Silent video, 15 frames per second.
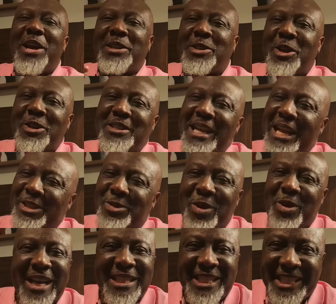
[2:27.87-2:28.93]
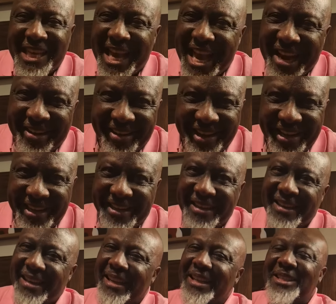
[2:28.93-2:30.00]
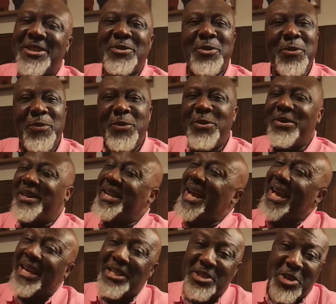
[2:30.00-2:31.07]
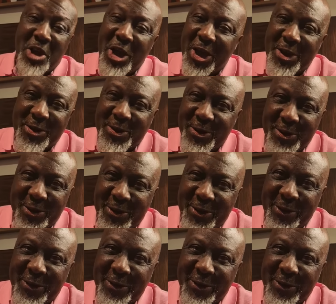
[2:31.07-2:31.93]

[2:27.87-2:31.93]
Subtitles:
these questions that you are sharing, Tinubu, there is God.